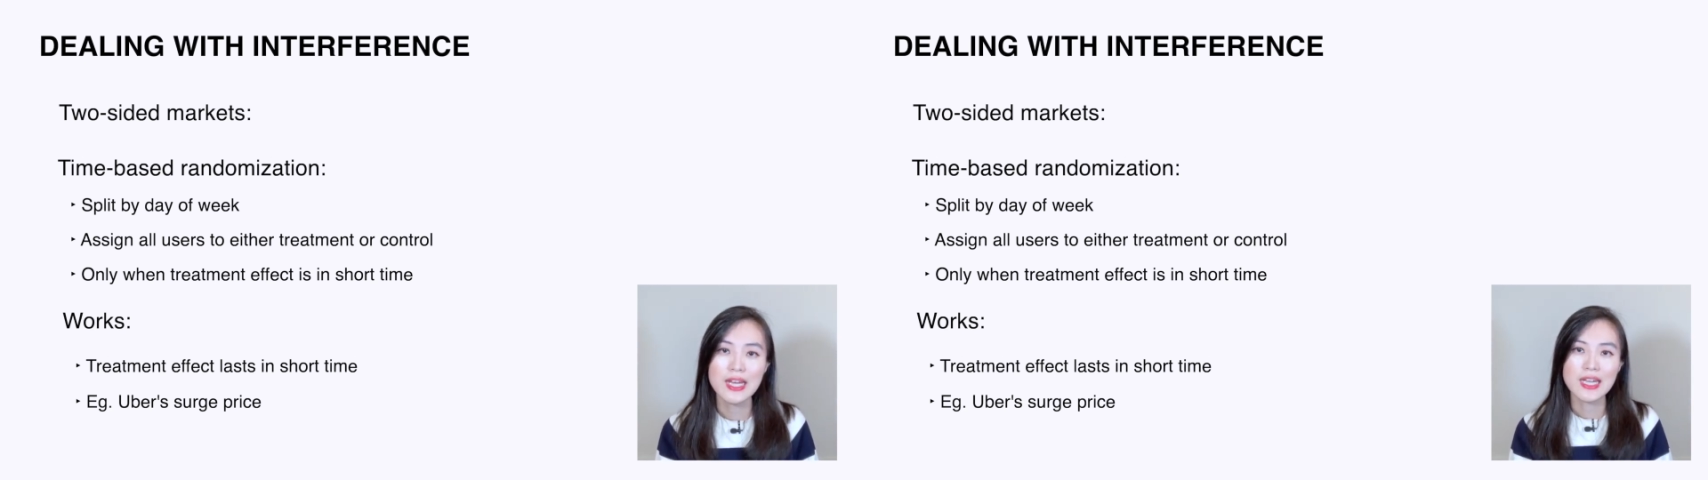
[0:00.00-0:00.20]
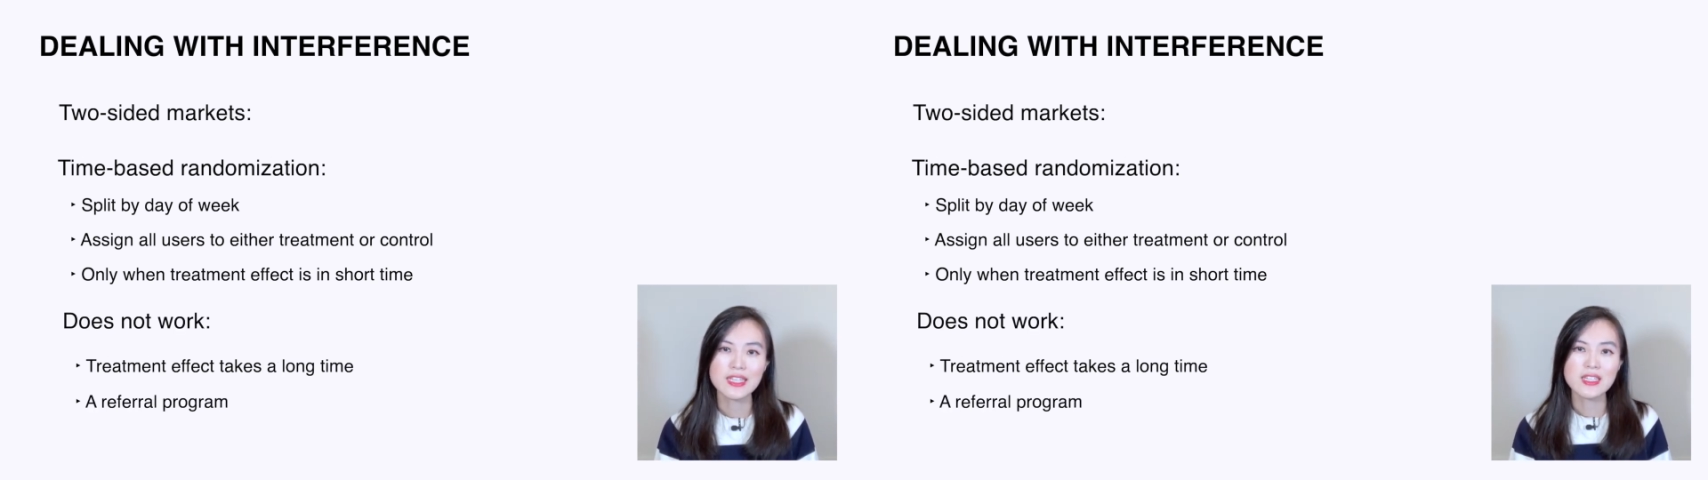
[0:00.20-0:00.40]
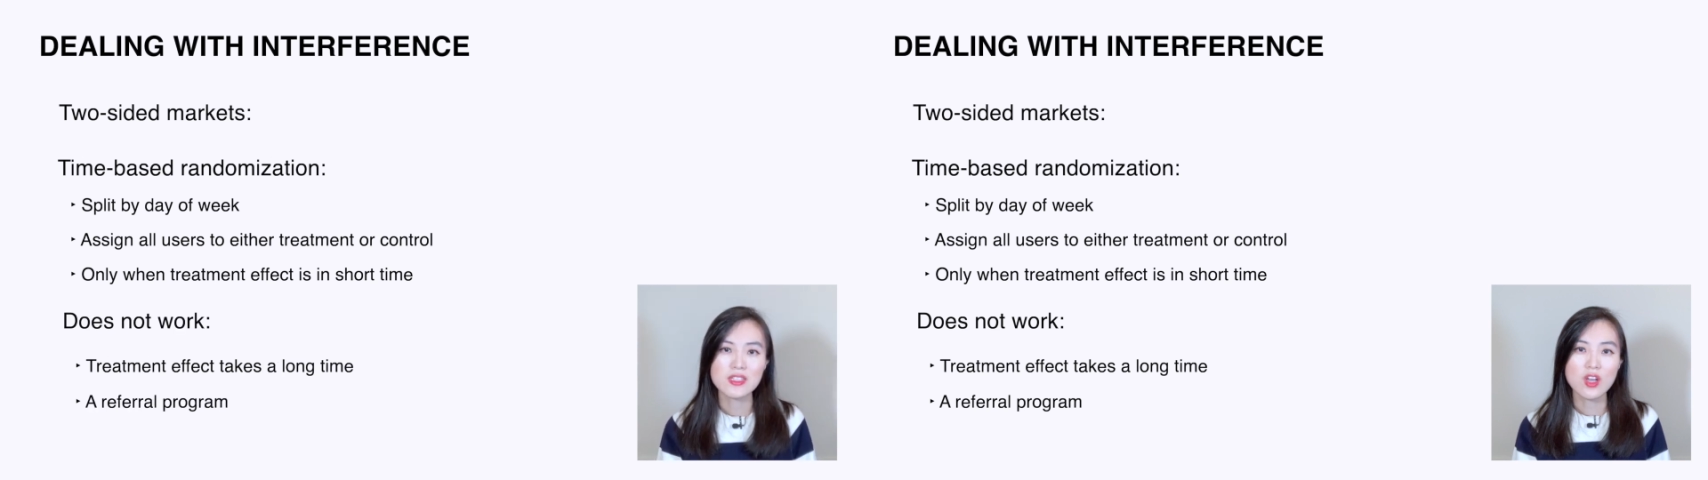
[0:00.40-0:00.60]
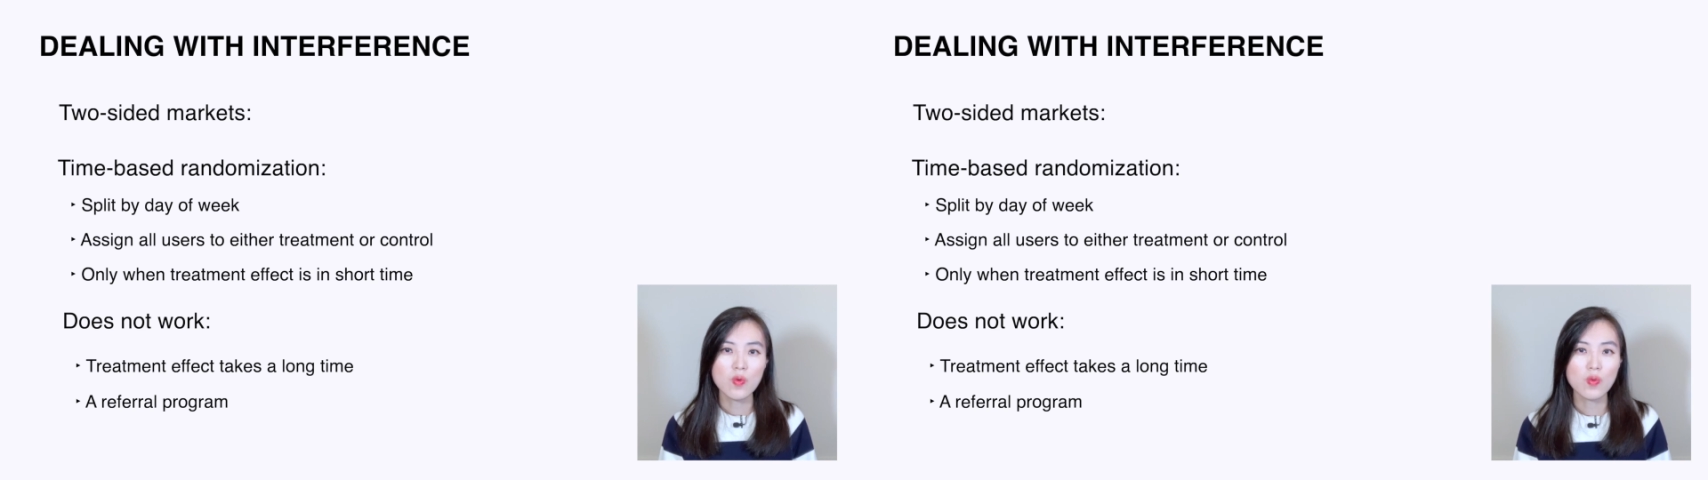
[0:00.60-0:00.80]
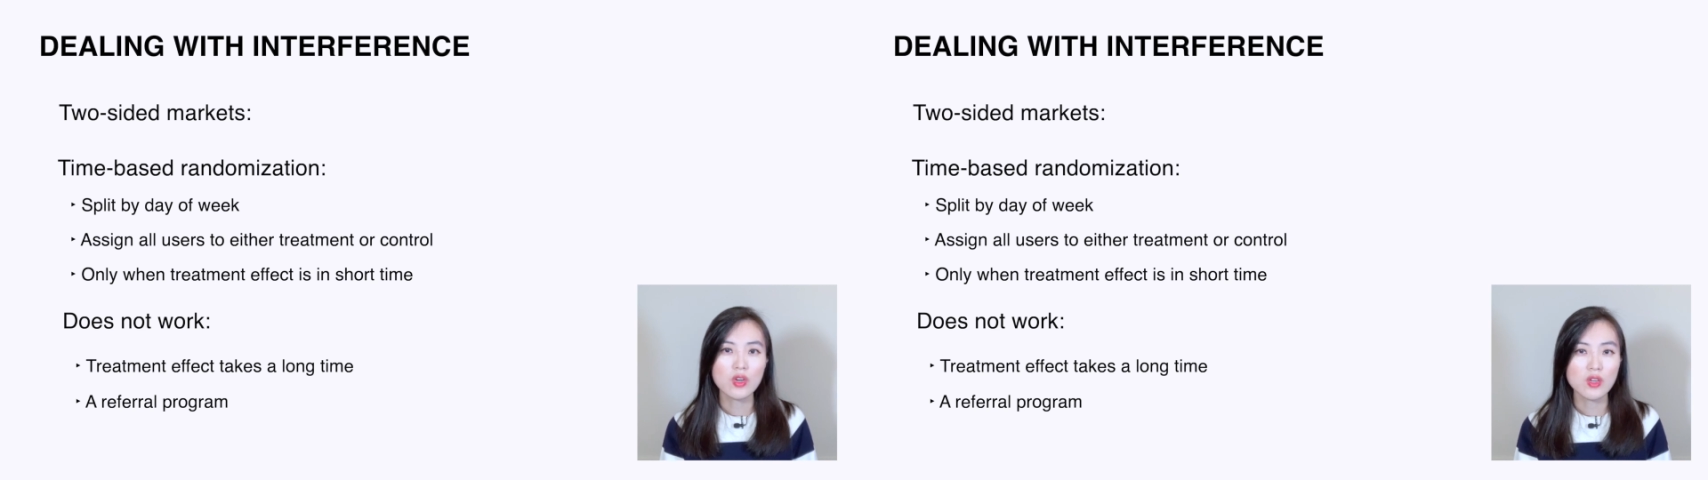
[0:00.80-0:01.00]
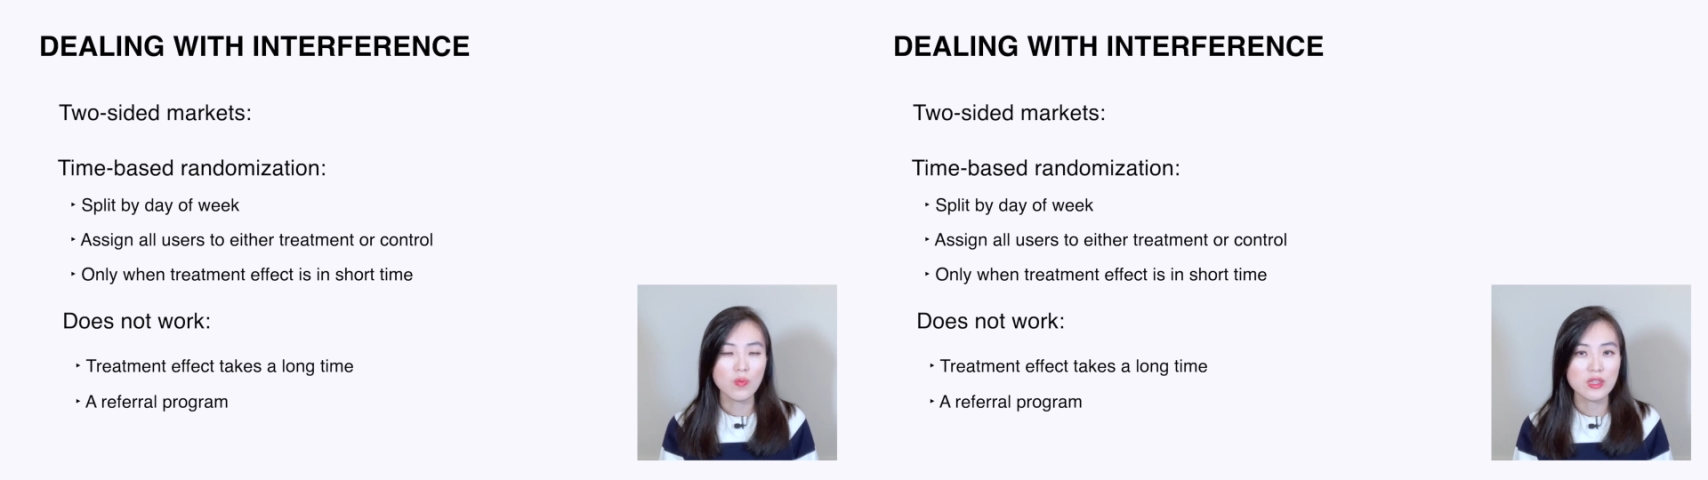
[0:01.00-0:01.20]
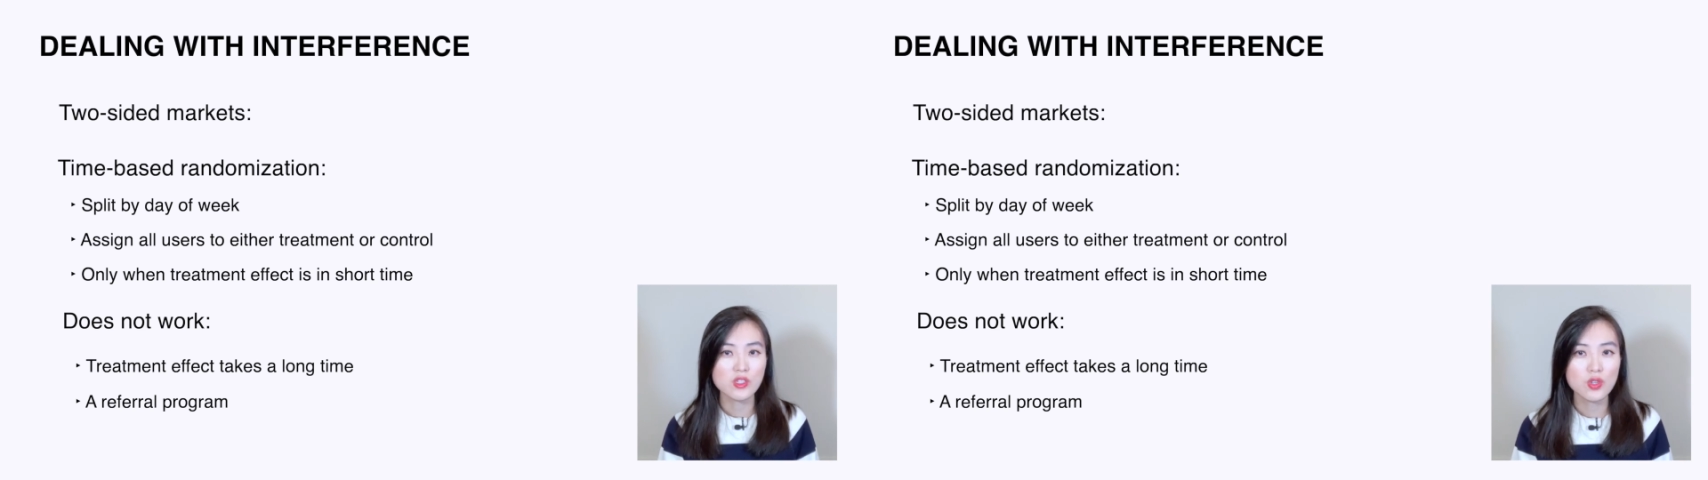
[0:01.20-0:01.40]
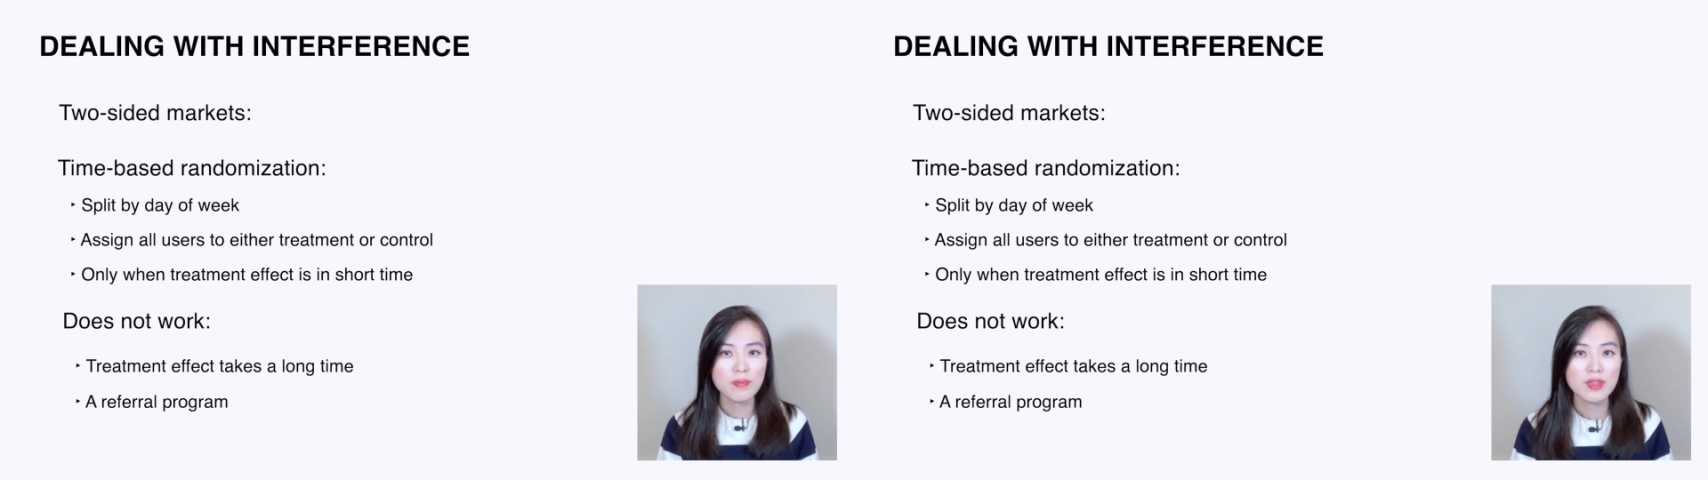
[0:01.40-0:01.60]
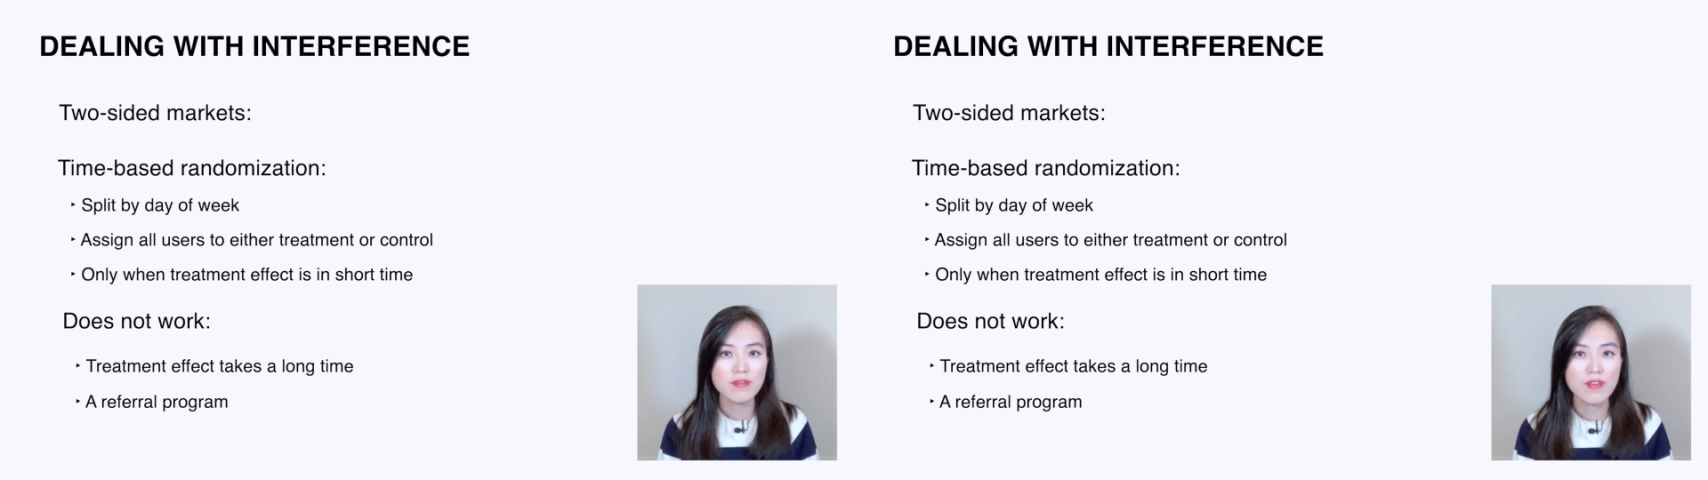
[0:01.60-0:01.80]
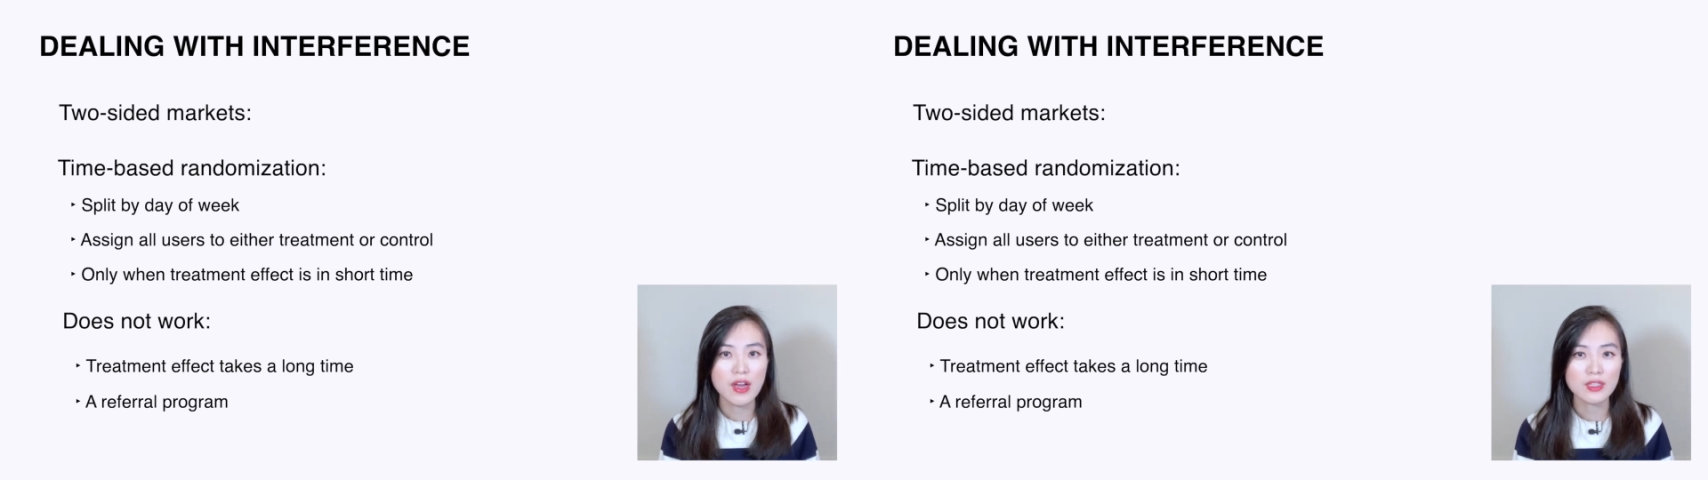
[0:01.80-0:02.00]
It does not work when the treatment
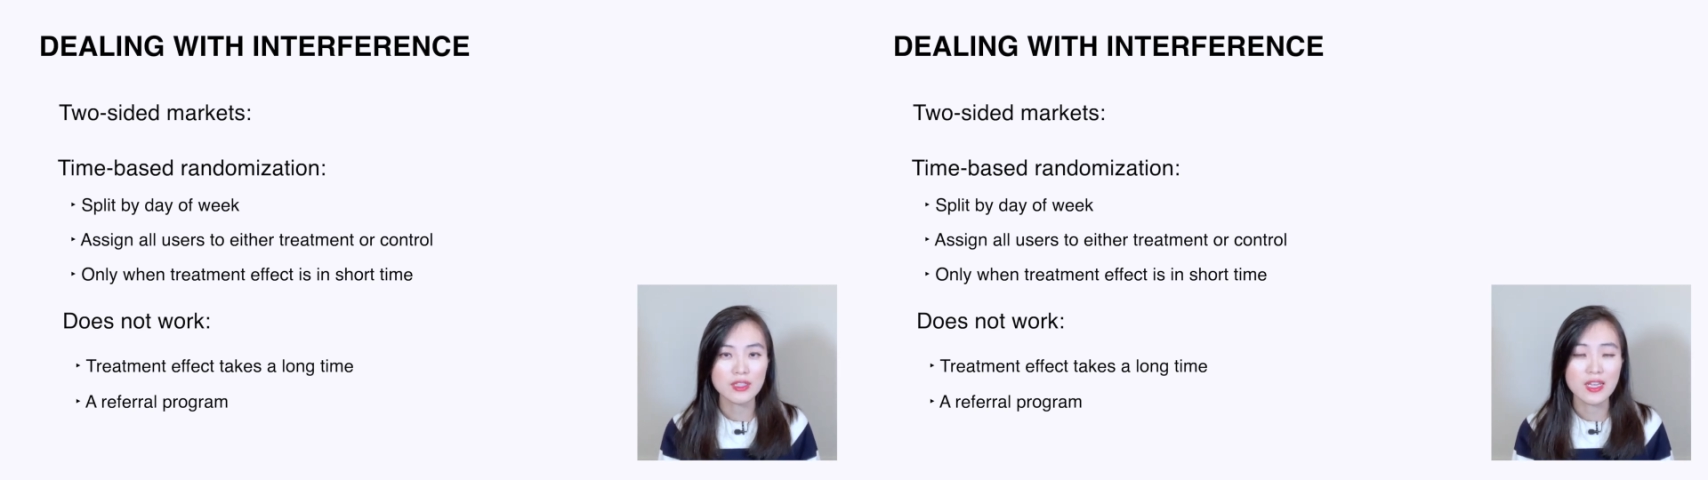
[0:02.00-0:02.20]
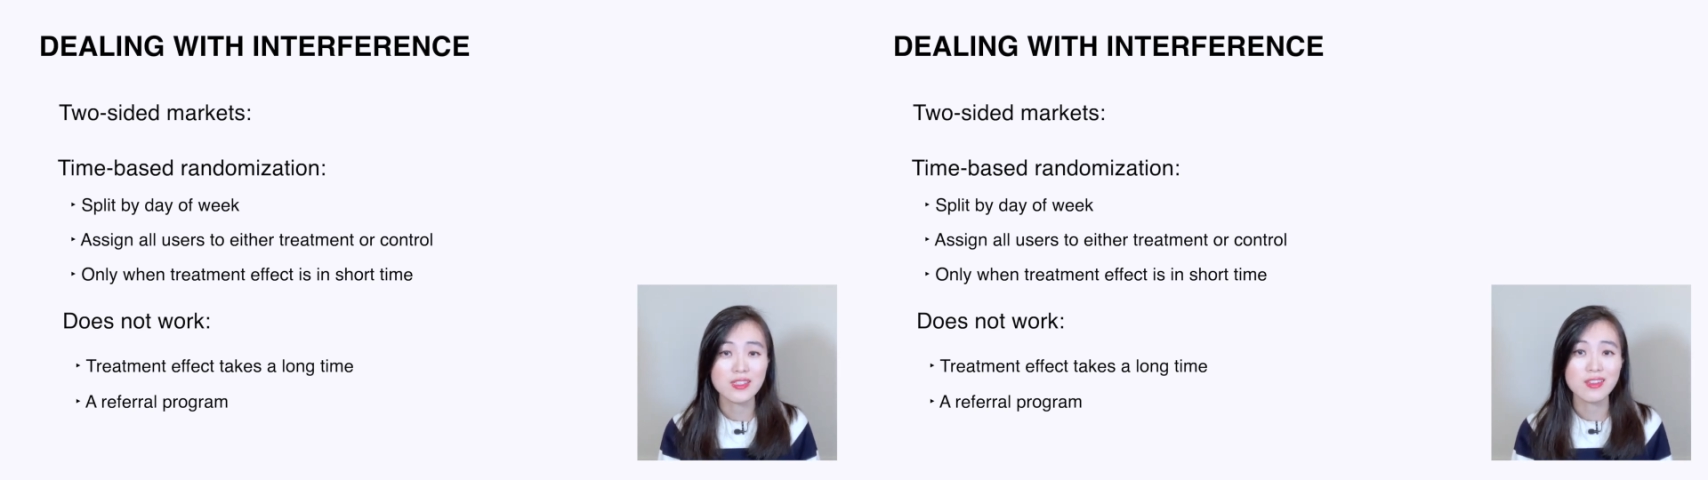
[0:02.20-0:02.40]
effect takes